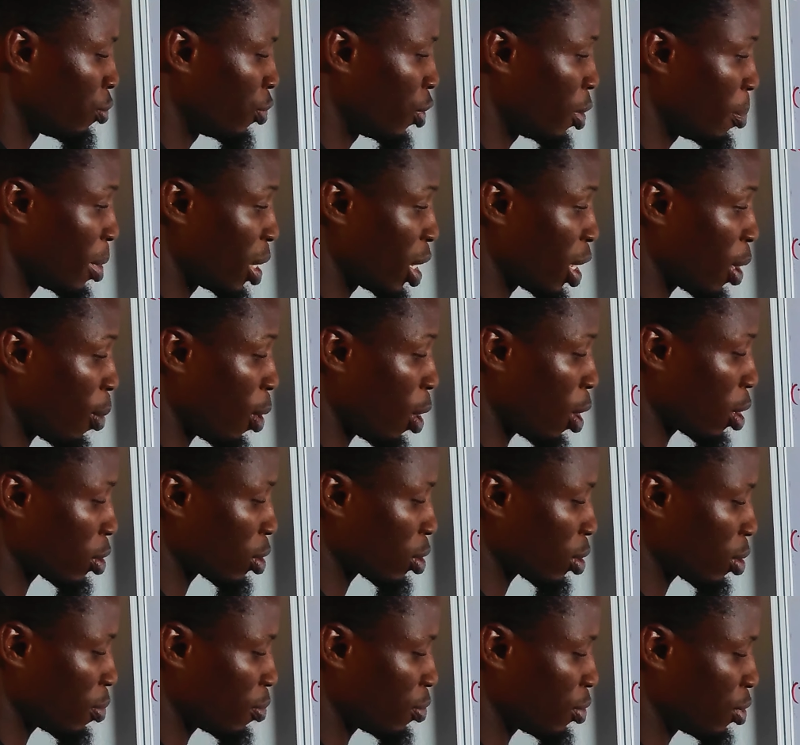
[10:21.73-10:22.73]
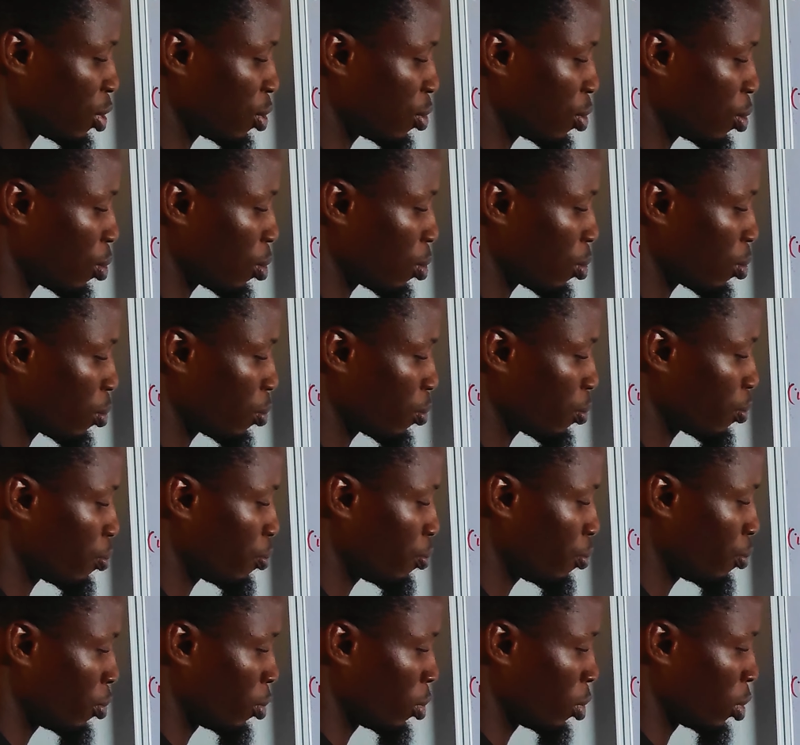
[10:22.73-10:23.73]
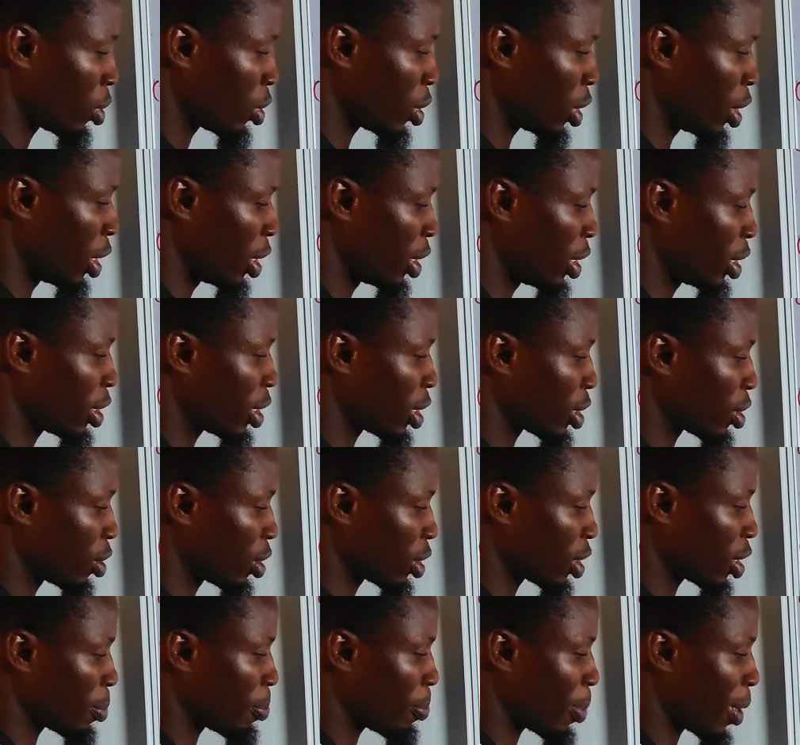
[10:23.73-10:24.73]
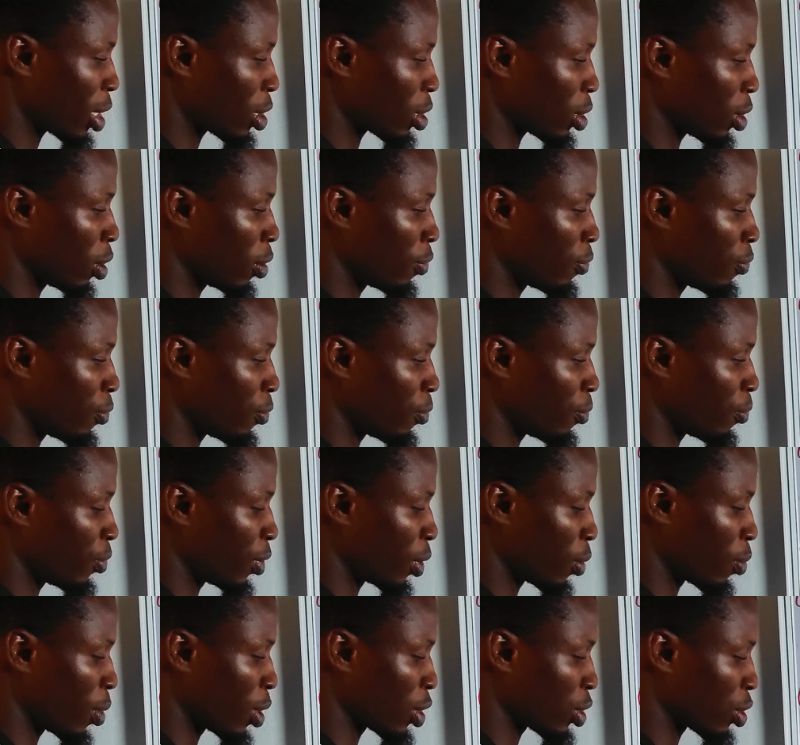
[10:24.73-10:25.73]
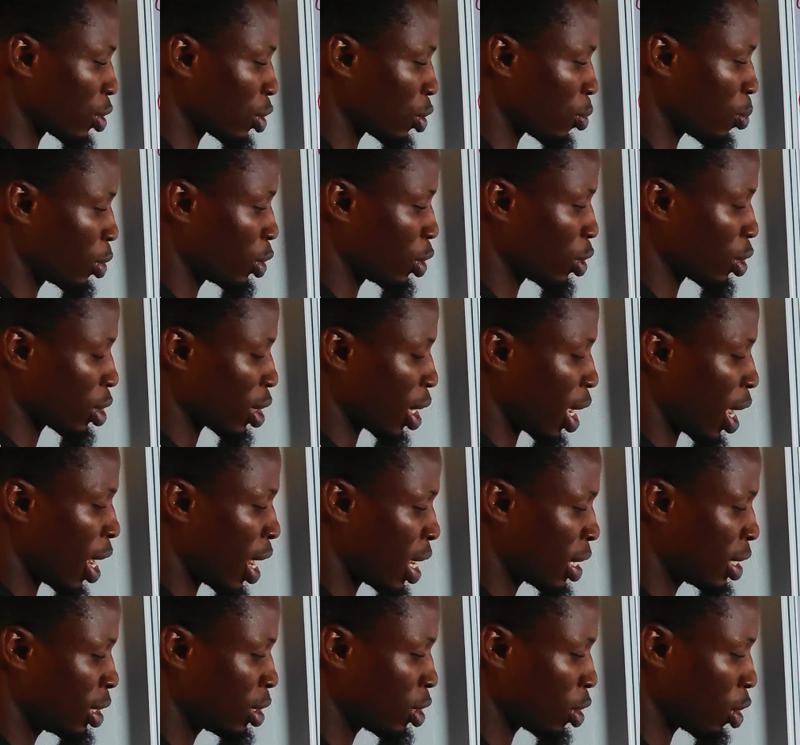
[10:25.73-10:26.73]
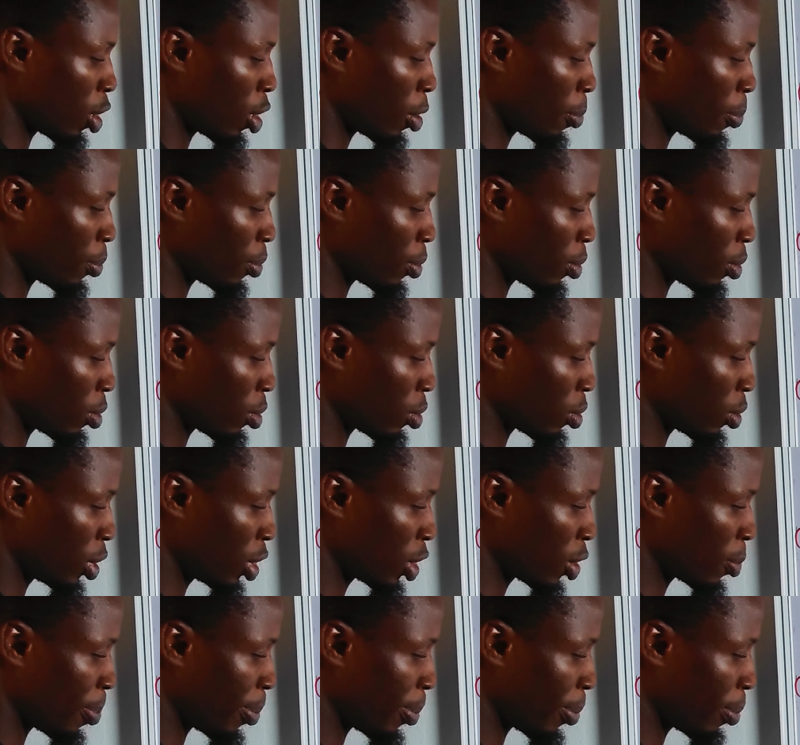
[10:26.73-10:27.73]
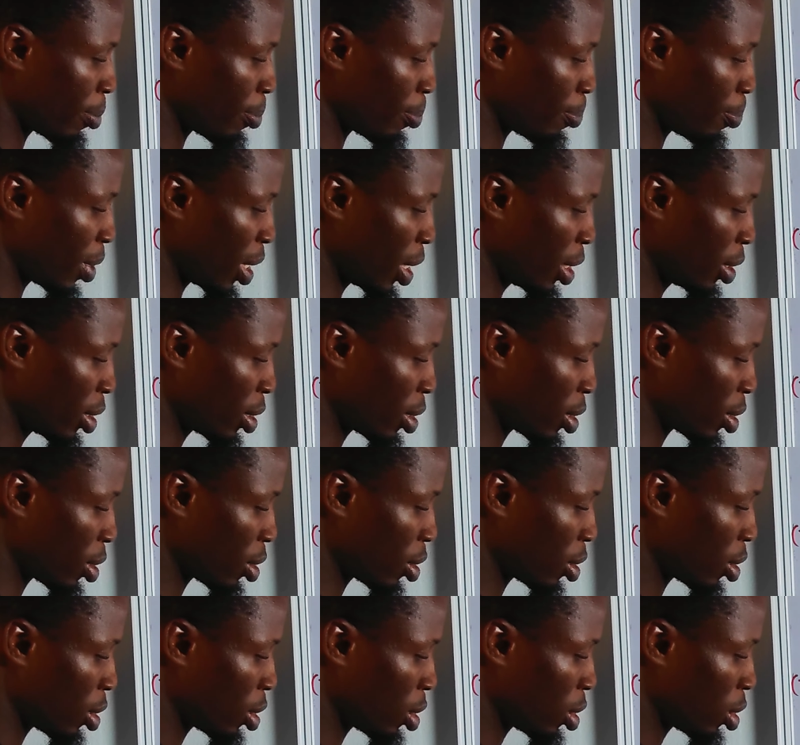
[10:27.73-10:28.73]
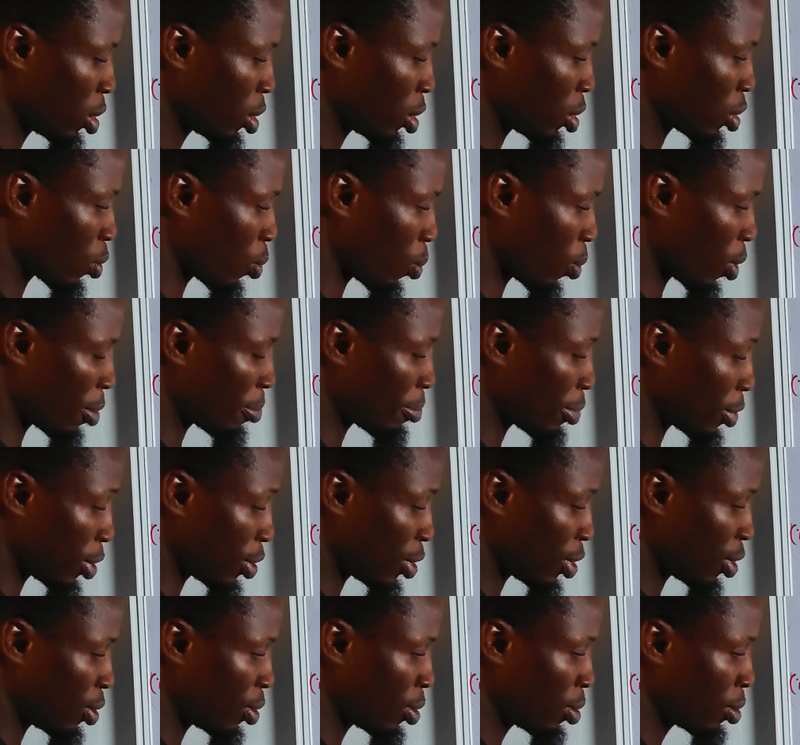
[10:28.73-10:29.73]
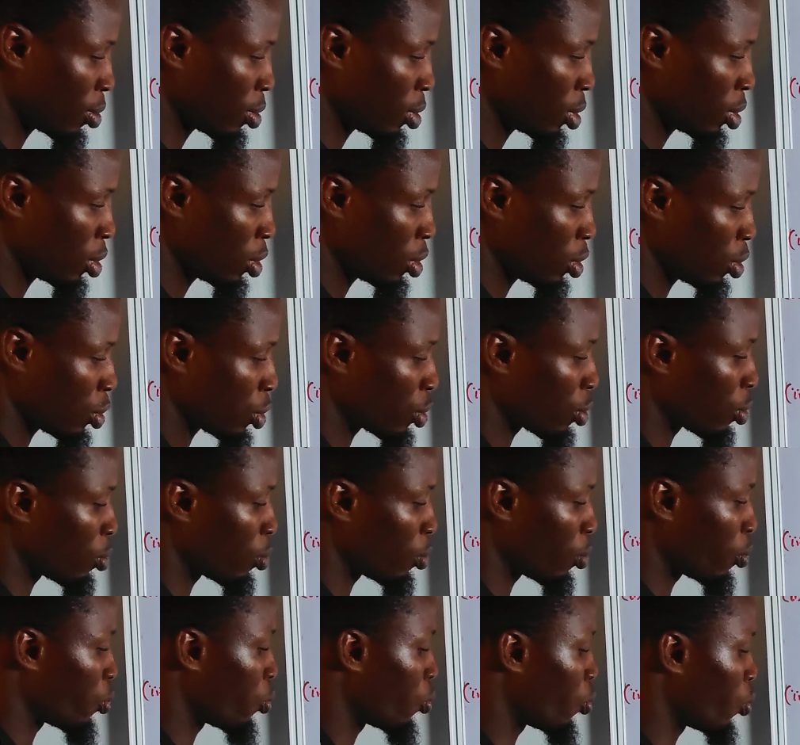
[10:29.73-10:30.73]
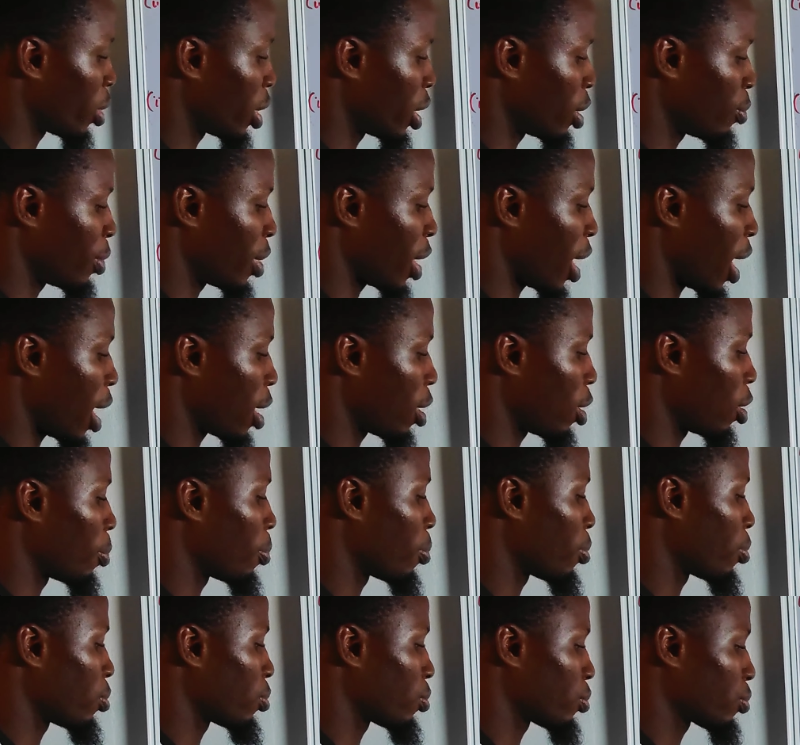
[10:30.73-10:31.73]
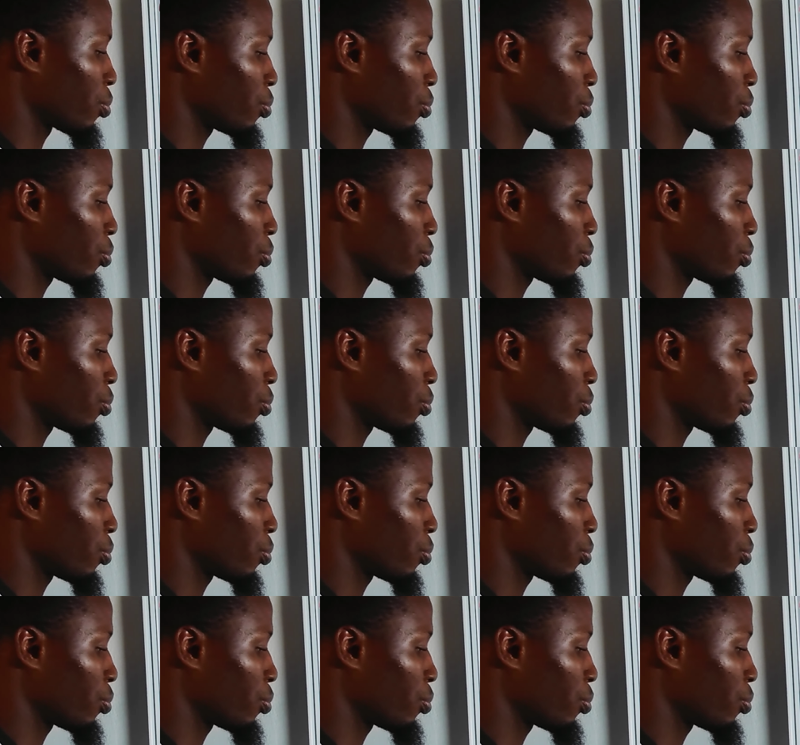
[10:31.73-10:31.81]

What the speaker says: Remainder what? 0. This is not a part of the question, so we just add it up to this place. 1 plus 0. So then we add up.